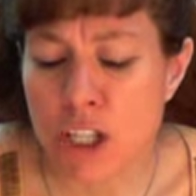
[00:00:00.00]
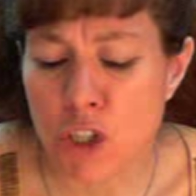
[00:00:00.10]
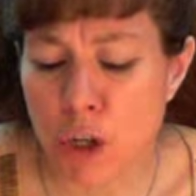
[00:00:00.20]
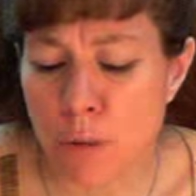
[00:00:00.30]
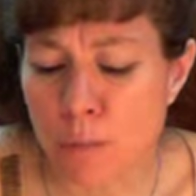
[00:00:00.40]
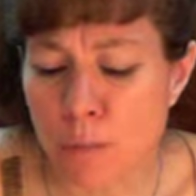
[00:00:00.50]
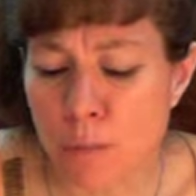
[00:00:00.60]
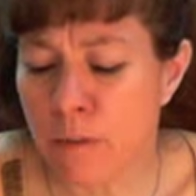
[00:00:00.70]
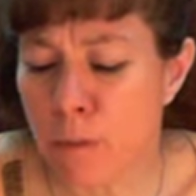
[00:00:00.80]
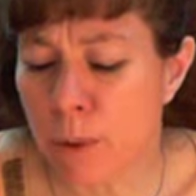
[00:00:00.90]
So
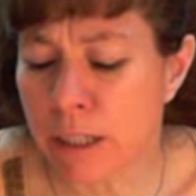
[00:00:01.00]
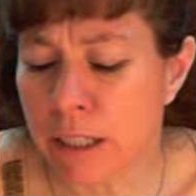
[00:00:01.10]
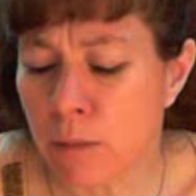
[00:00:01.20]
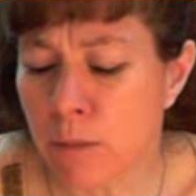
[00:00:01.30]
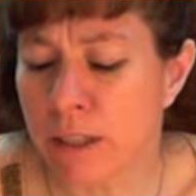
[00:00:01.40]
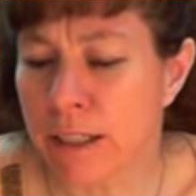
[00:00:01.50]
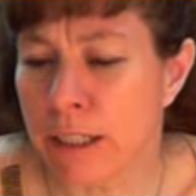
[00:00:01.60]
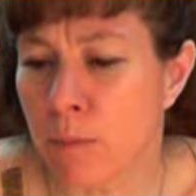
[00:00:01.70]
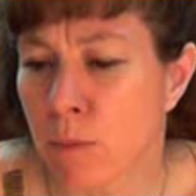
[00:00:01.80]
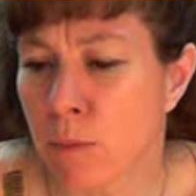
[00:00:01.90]
be really
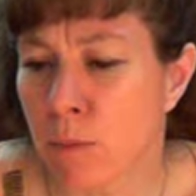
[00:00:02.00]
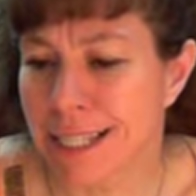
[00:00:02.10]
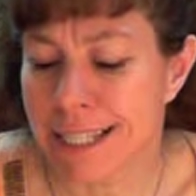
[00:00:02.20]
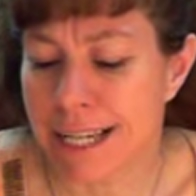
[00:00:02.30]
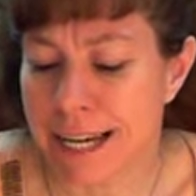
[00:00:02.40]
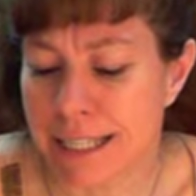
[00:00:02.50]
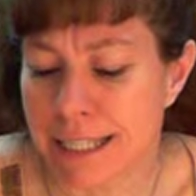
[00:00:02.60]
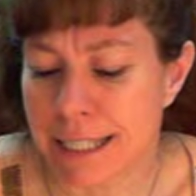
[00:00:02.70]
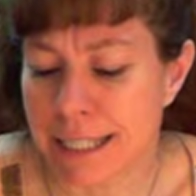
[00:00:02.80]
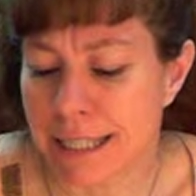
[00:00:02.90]
really precise
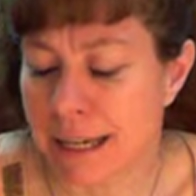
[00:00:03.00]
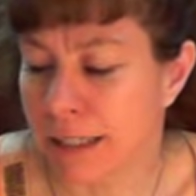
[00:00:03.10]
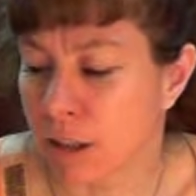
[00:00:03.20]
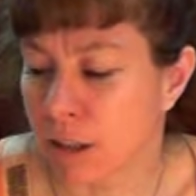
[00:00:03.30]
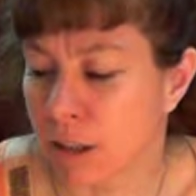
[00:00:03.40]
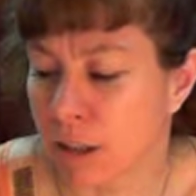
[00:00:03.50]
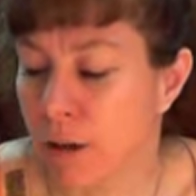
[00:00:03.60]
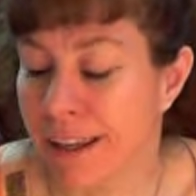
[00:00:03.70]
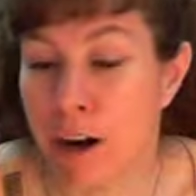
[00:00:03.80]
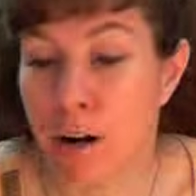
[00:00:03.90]
and
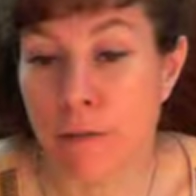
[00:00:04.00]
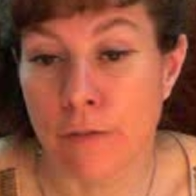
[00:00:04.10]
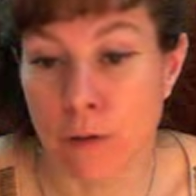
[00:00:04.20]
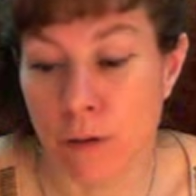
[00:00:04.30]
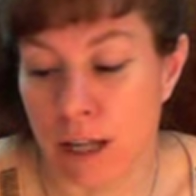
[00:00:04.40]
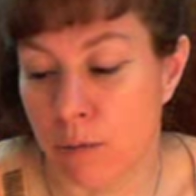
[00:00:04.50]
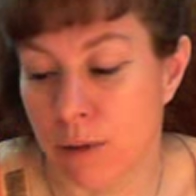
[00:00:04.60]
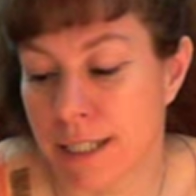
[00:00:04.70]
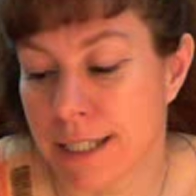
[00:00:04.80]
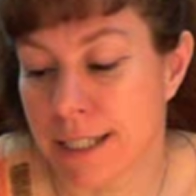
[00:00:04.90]
careful, I
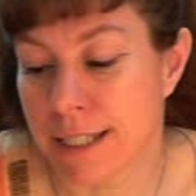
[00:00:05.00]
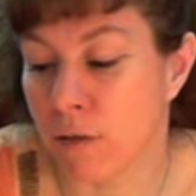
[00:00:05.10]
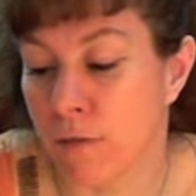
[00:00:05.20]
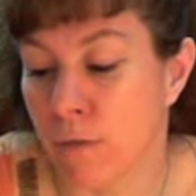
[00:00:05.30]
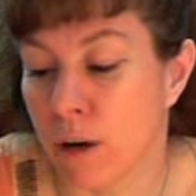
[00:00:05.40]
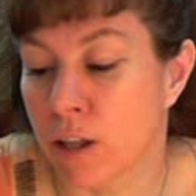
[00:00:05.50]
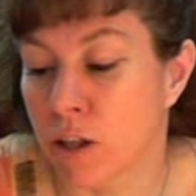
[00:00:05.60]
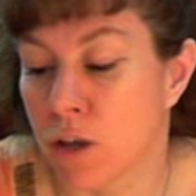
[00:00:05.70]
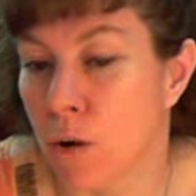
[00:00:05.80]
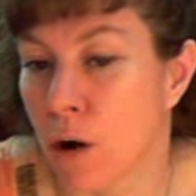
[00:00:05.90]
would say, of what
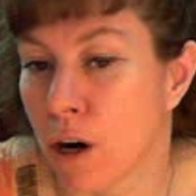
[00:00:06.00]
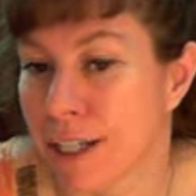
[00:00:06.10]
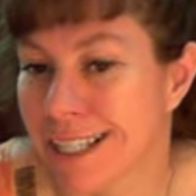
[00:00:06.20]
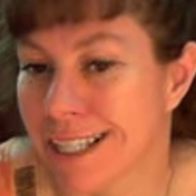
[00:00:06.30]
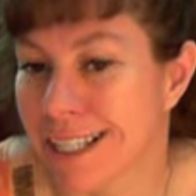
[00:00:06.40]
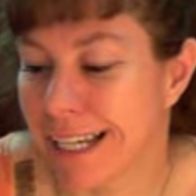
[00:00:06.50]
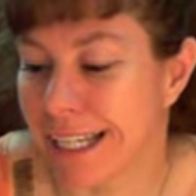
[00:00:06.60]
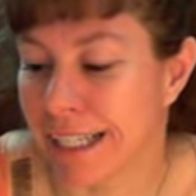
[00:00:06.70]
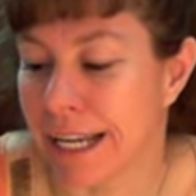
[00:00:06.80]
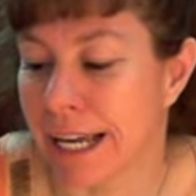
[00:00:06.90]
you are
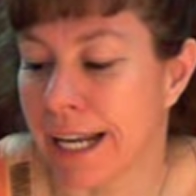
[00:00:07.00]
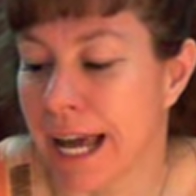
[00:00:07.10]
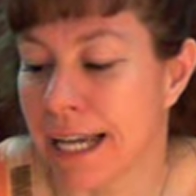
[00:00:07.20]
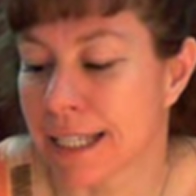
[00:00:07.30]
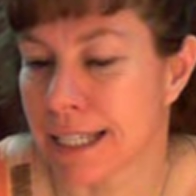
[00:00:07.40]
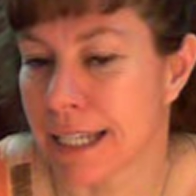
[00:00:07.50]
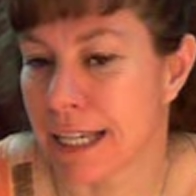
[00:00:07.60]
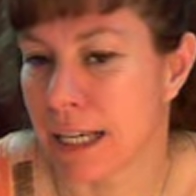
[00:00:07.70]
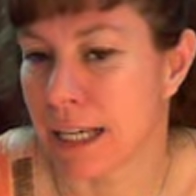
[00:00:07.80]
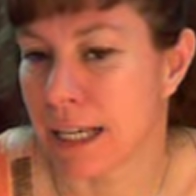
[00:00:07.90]
saying and
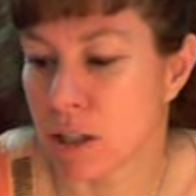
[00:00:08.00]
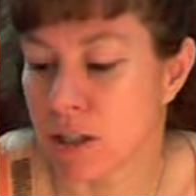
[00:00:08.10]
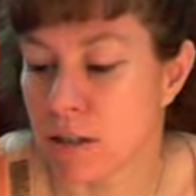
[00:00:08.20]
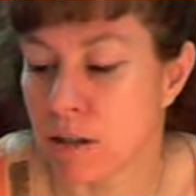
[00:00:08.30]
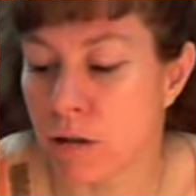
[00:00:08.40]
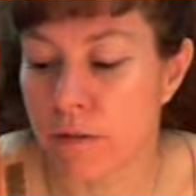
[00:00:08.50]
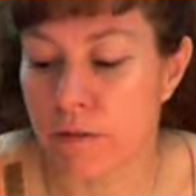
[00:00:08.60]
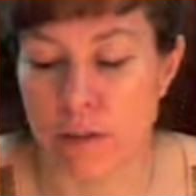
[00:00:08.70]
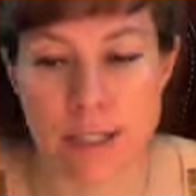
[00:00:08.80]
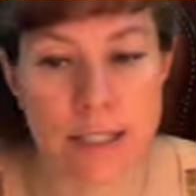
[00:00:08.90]
asking because the
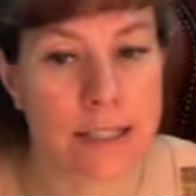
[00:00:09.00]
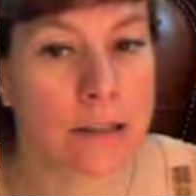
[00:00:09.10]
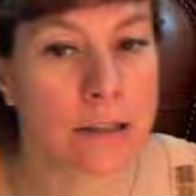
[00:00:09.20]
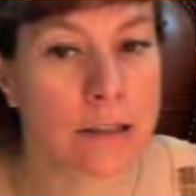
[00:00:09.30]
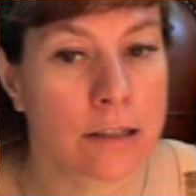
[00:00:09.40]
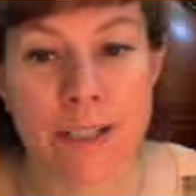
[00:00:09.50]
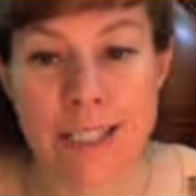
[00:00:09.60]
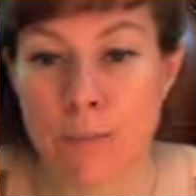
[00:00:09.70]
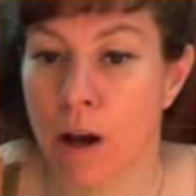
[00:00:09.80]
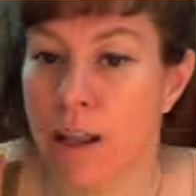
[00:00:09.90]
universe is only
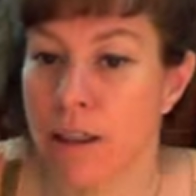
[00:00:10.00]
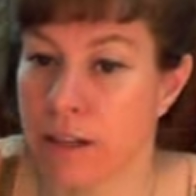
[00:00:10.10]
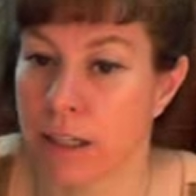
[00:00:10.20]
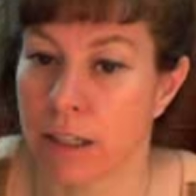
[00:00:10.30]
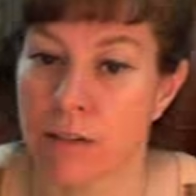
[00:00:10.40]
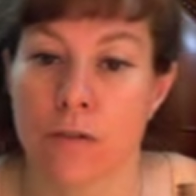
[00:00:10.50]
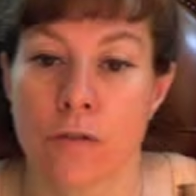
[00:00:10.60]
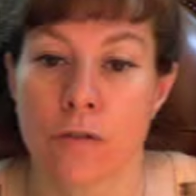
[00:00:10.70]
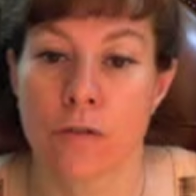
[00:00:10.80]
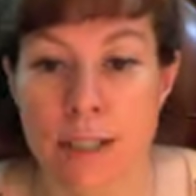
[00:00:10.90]
responding to
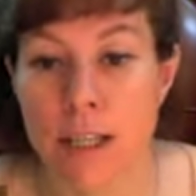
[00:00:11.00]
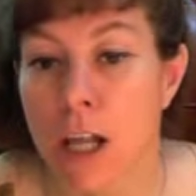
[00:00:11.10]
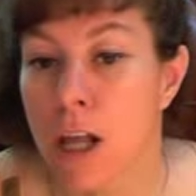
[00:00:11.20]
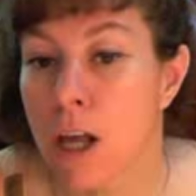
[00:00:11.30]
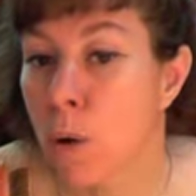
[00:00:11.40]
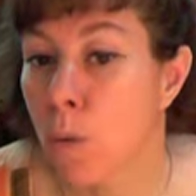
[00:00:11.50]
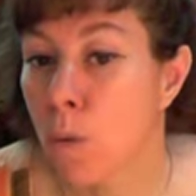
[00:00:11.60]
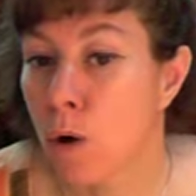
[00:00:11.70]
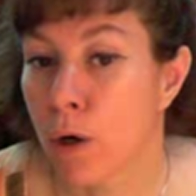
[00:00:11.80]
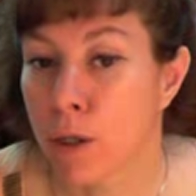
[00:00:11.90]
those
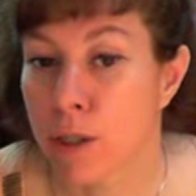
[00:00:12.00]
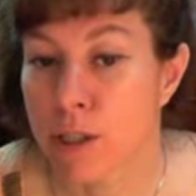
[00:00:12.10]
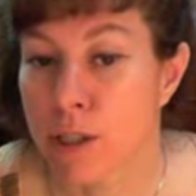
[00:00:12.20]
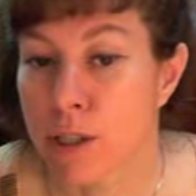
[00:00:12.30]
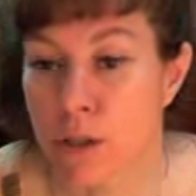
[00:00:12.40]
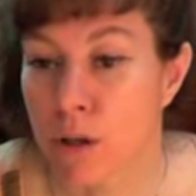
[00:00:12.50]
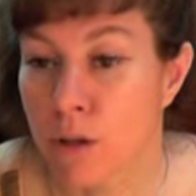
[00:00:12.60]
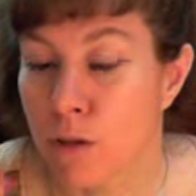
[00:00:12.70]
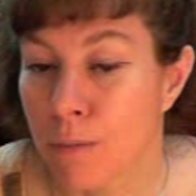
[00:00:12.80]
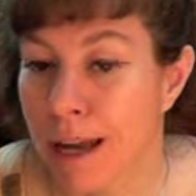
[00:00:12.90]
words, your
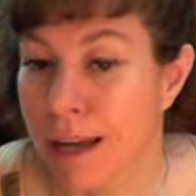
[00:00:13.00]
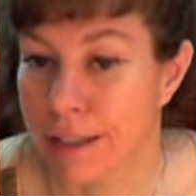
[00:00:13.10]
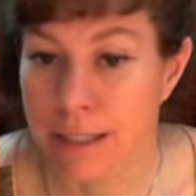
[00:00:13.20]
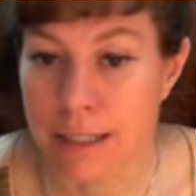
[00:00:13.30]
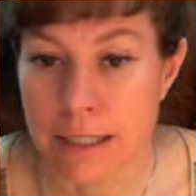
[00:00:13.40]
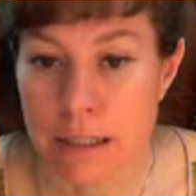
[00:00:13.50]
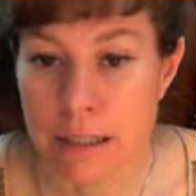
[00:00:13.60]
demands.